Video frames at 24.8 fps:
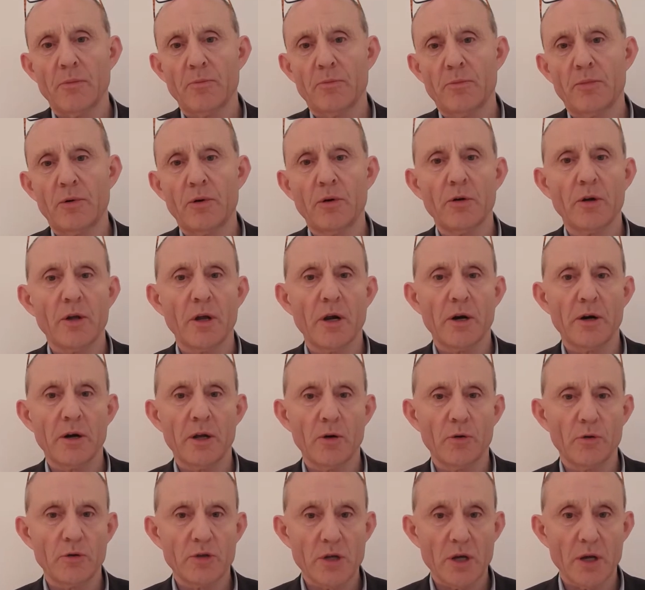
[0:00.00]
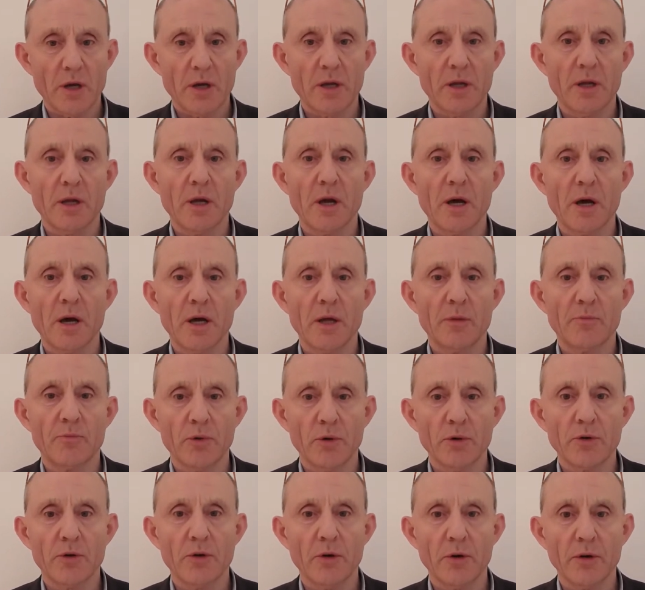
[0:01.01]
prokaryote, and
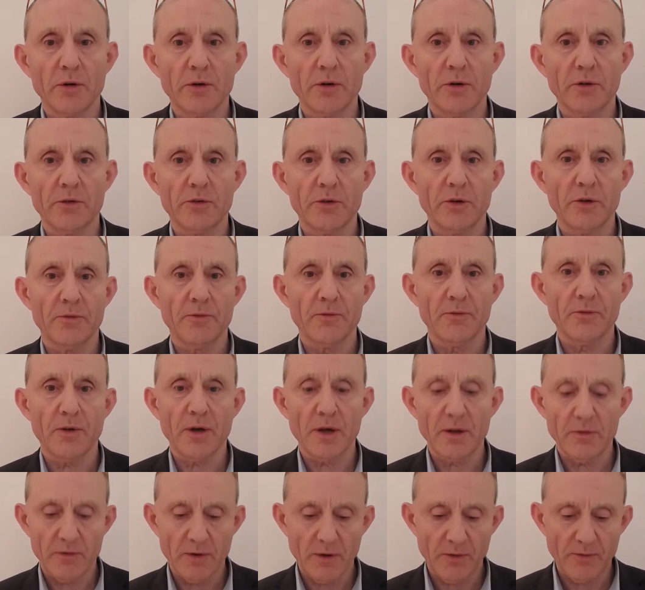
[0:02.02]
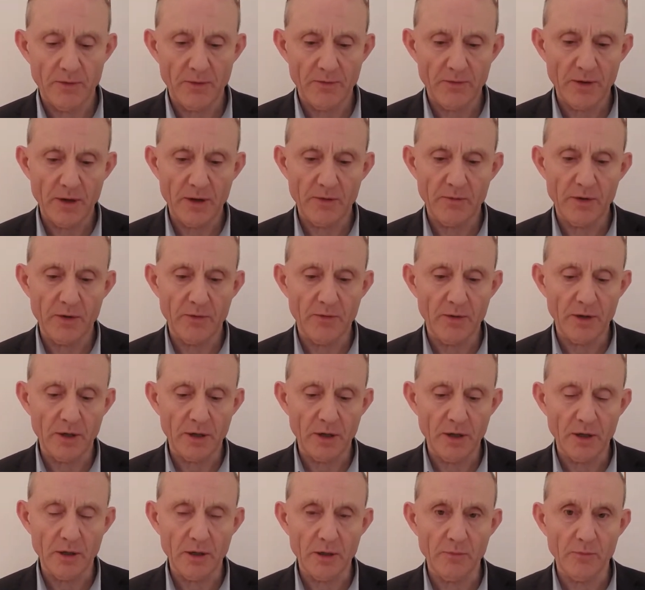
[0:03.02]
protoctista, 5 different
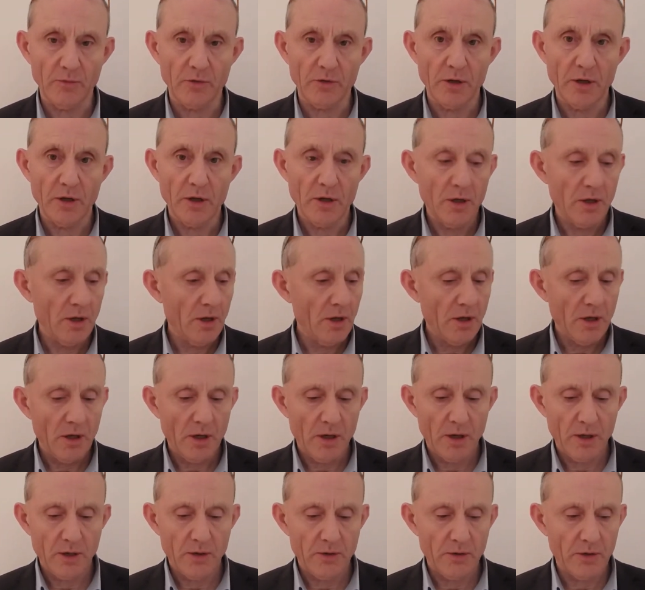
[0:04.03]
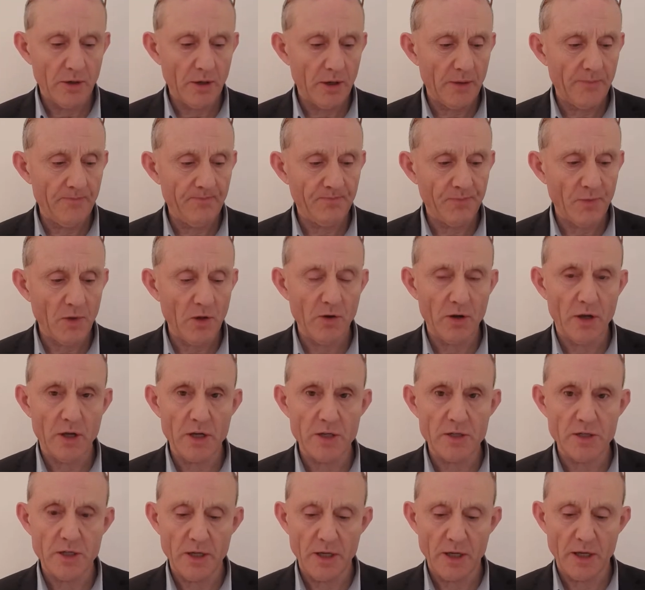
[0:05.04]
kingdoms. And you
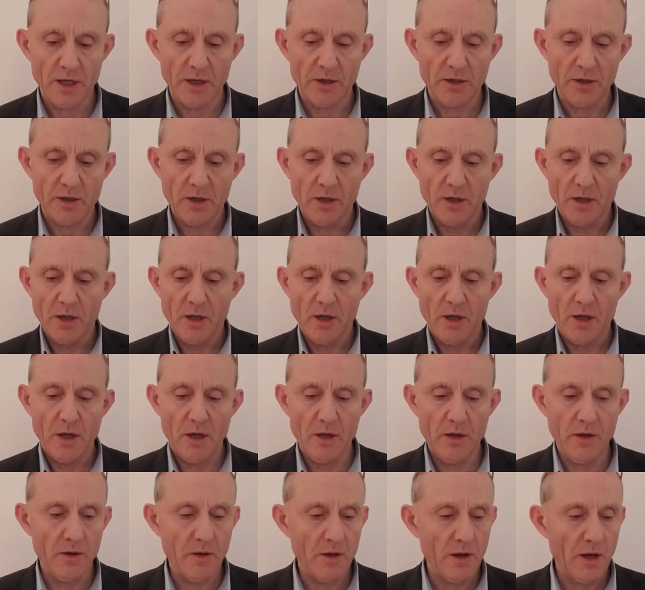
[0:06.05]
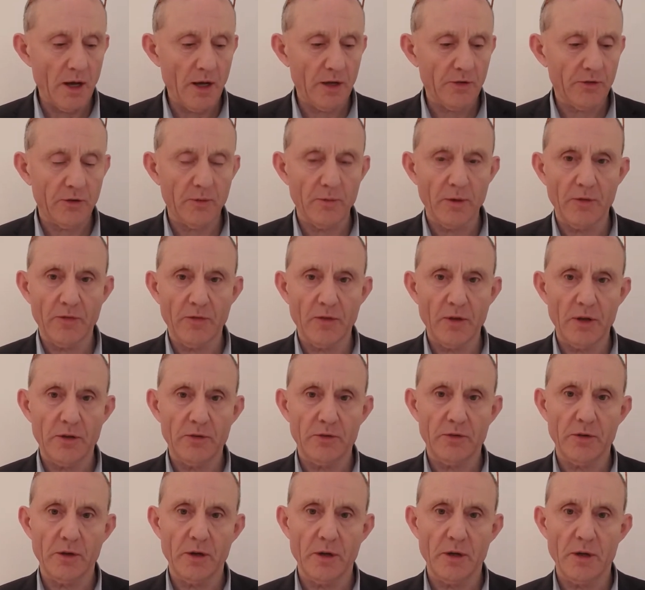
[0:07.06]
occasionally get asked about
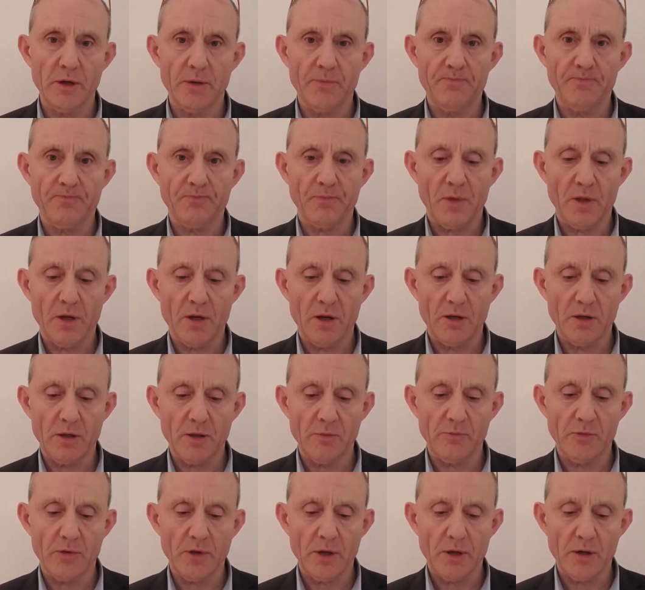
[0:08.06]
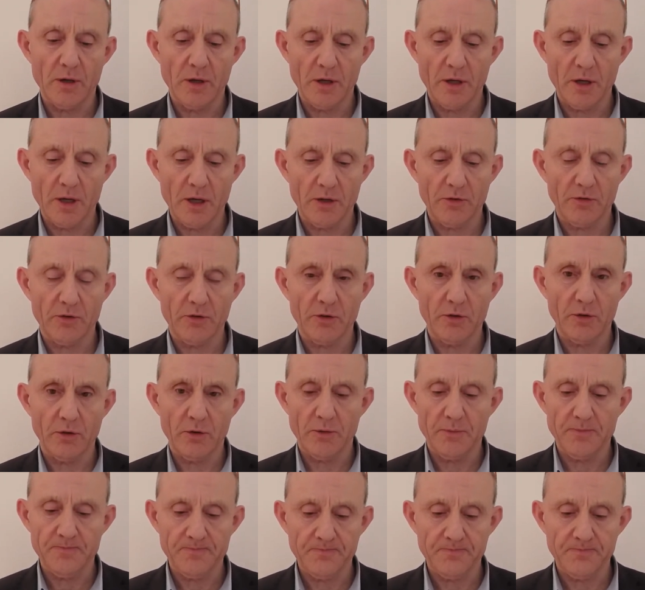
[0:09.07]
these kingdoms then and asked to